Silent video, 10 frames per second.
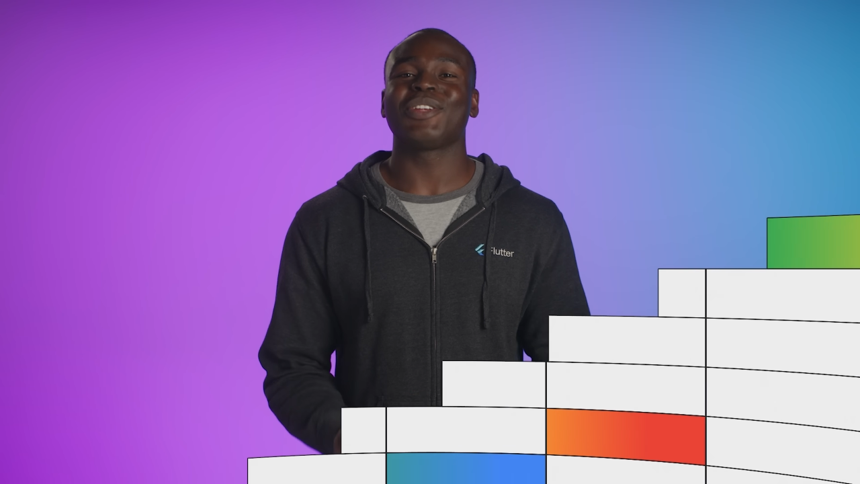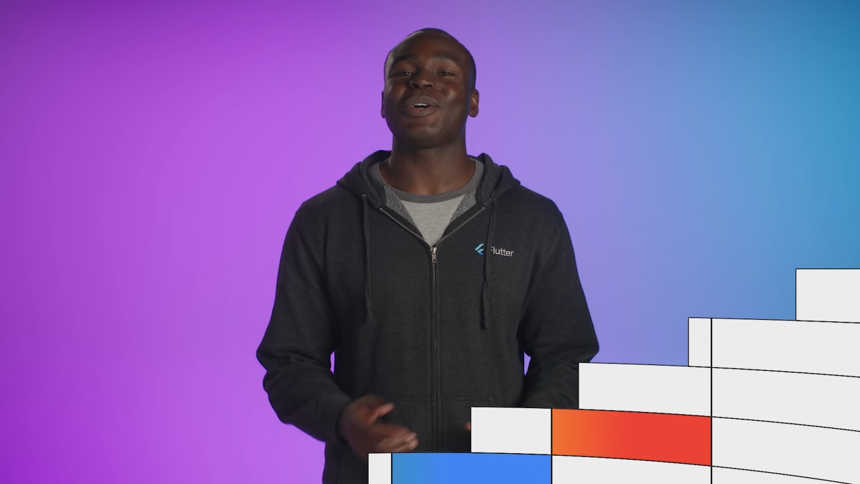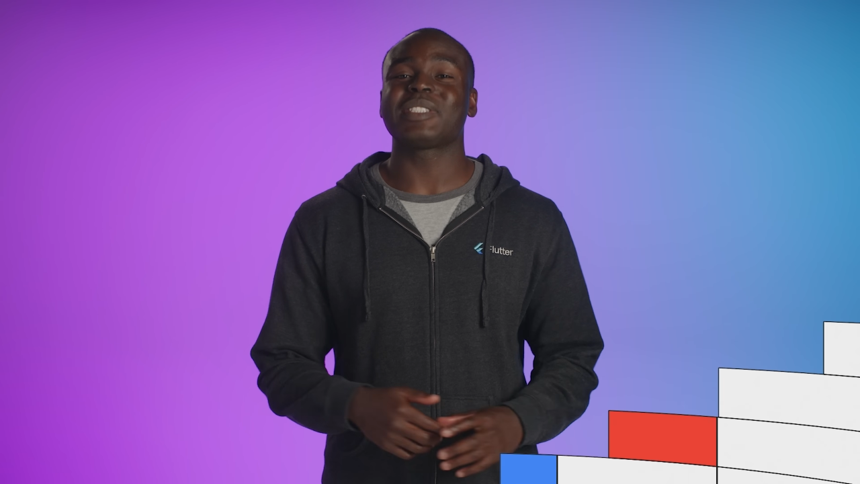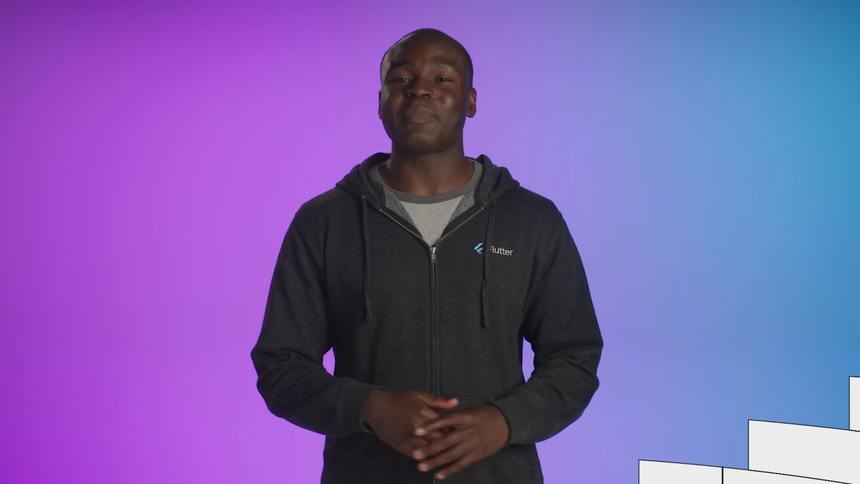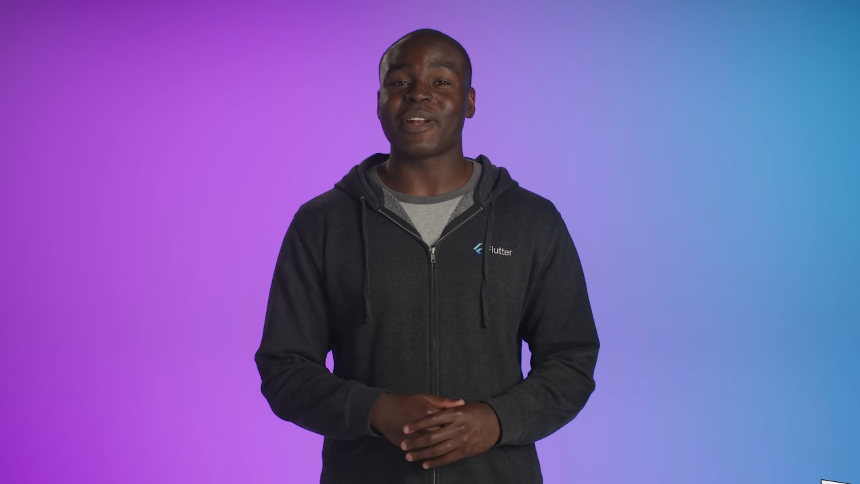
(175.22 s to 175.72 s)
You
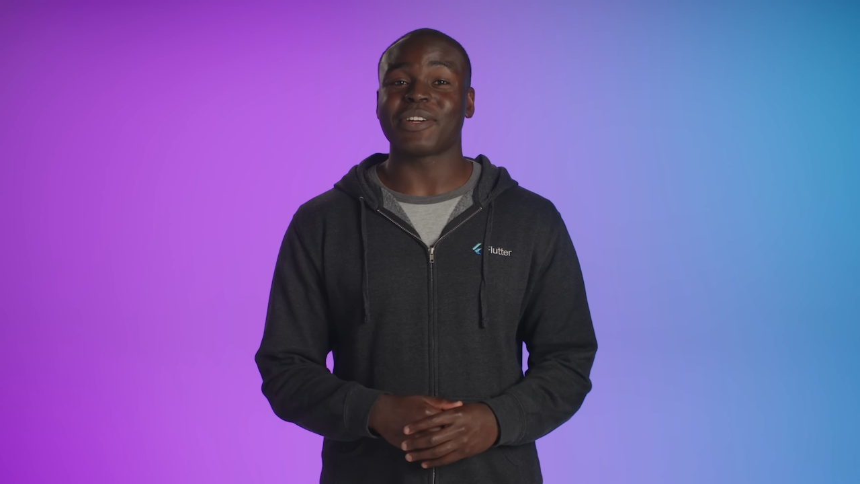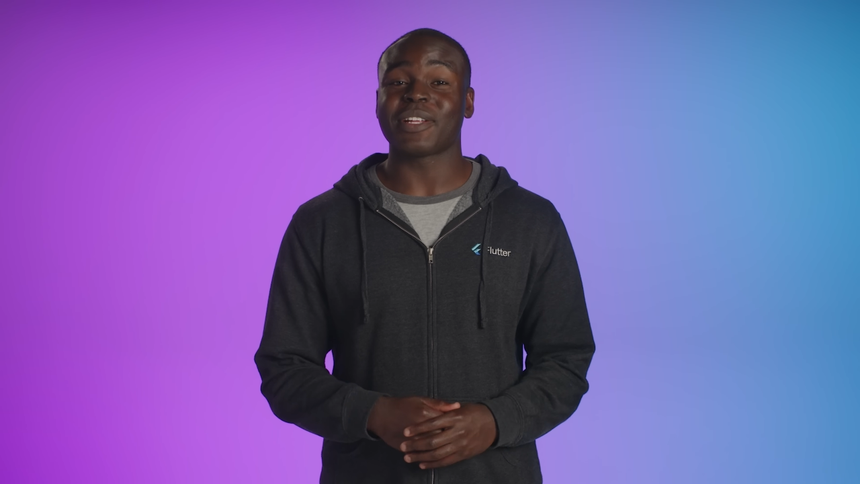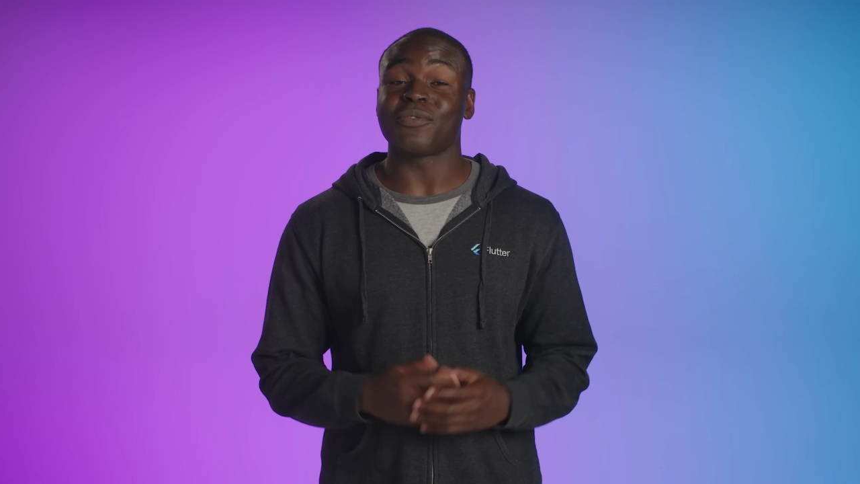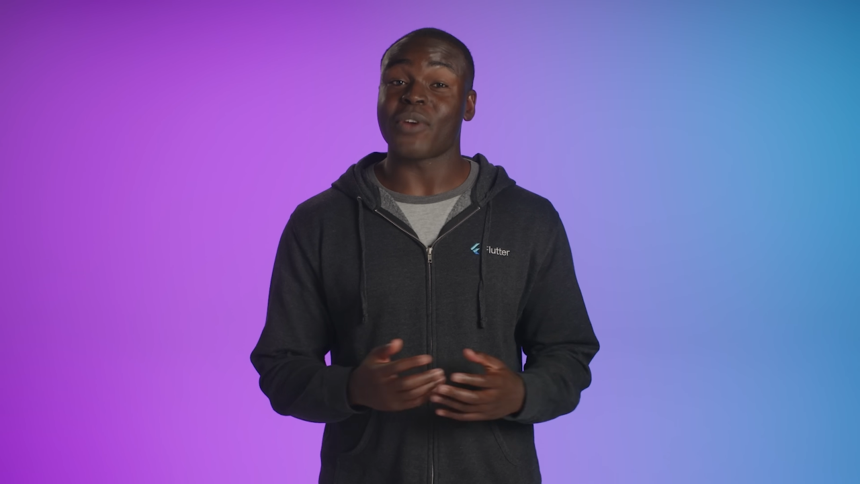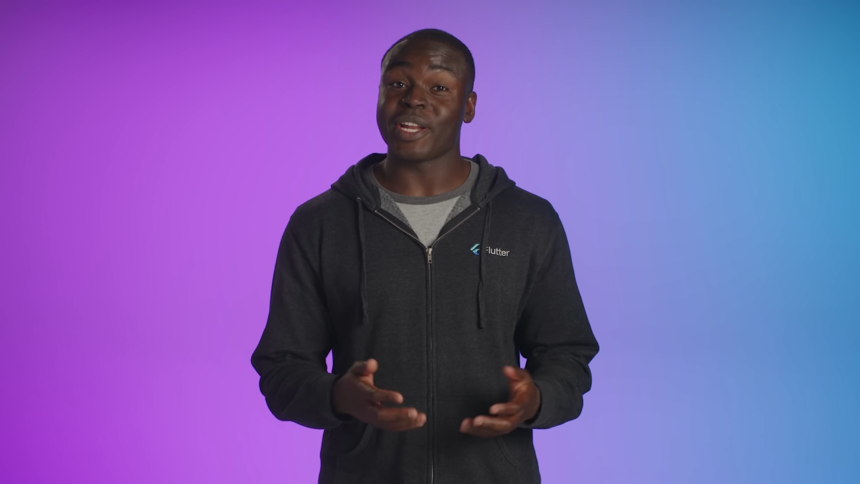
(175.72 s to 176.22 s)
know what's better
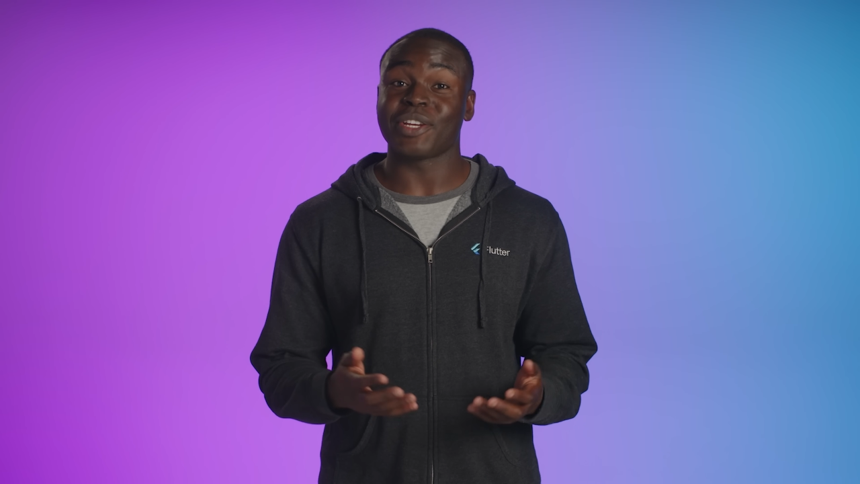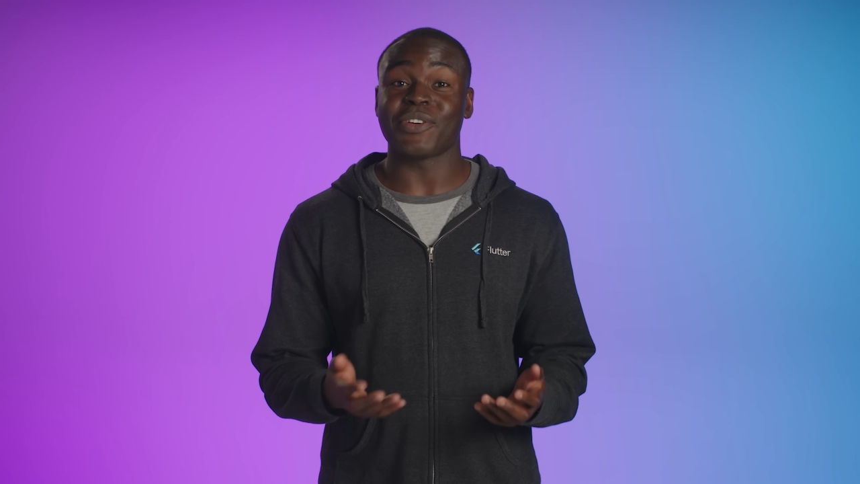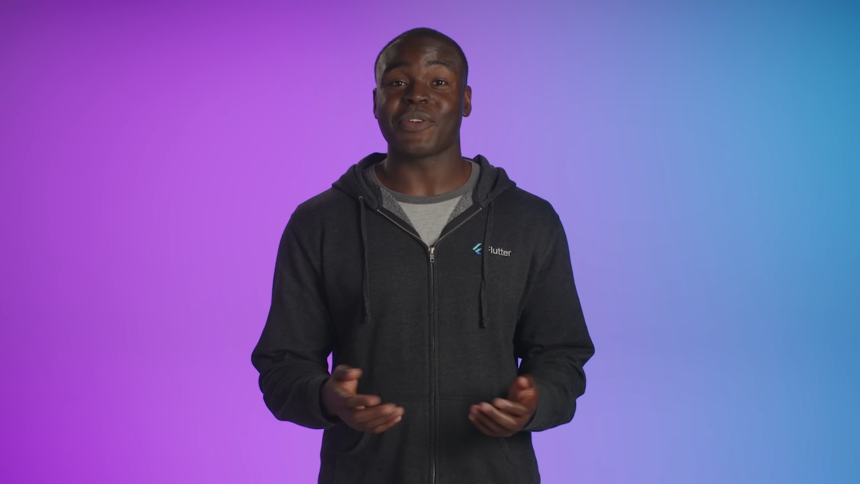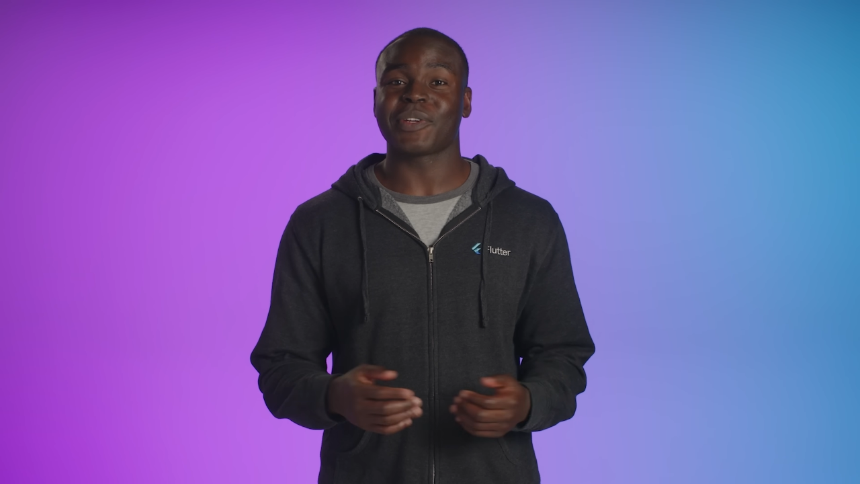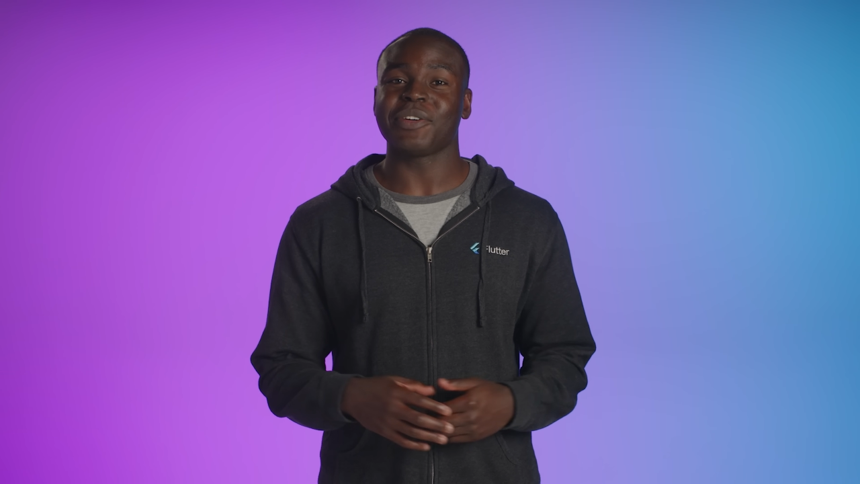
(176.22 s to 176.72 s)
than writing
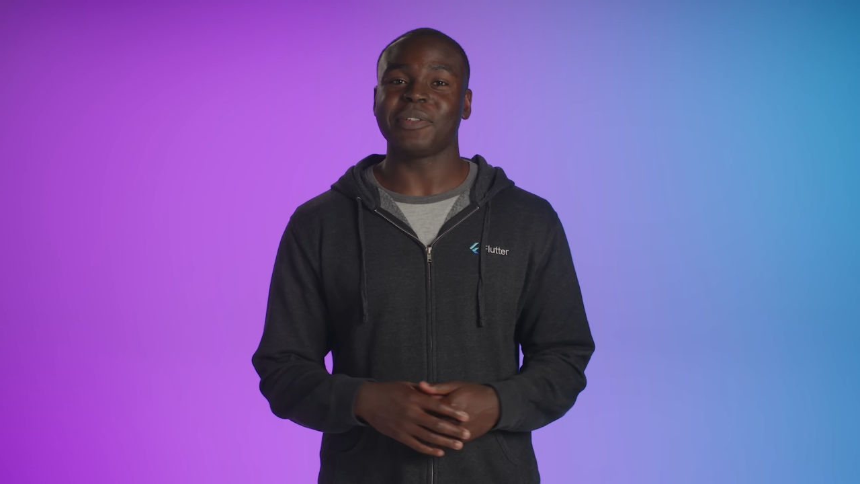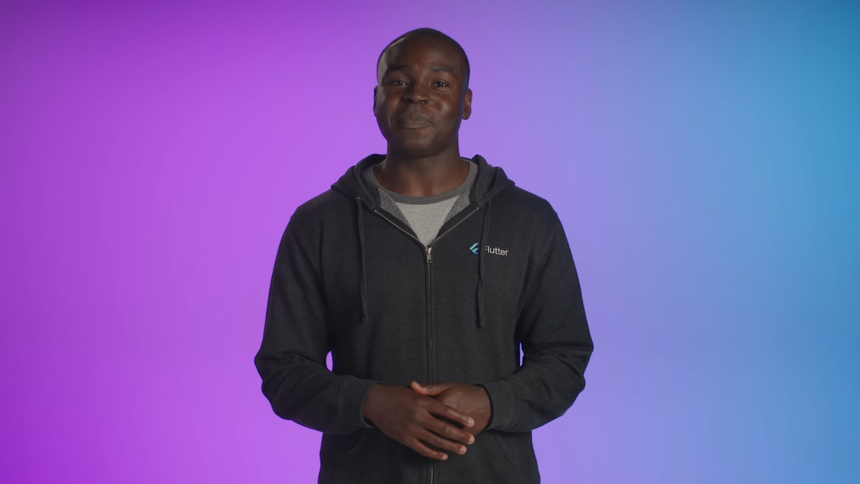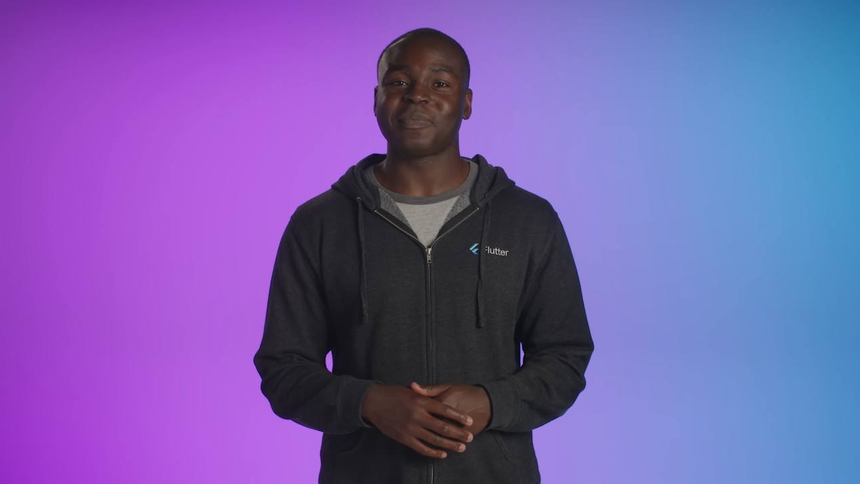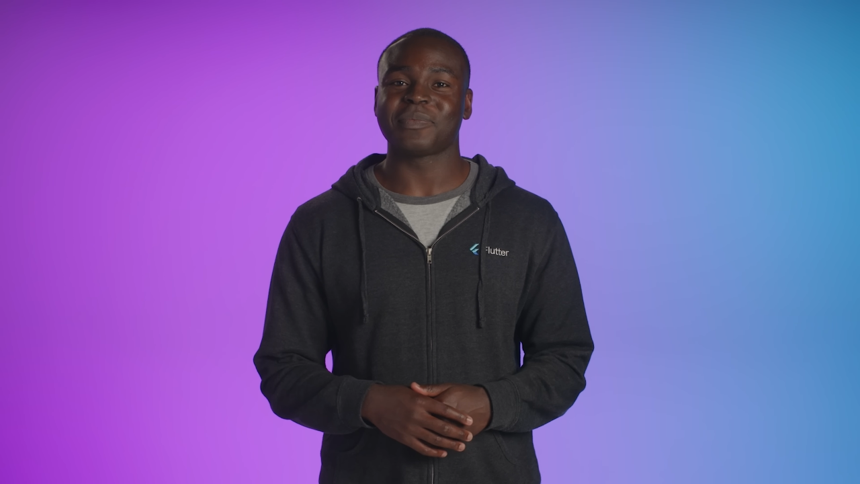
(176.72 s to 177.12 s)
your own code?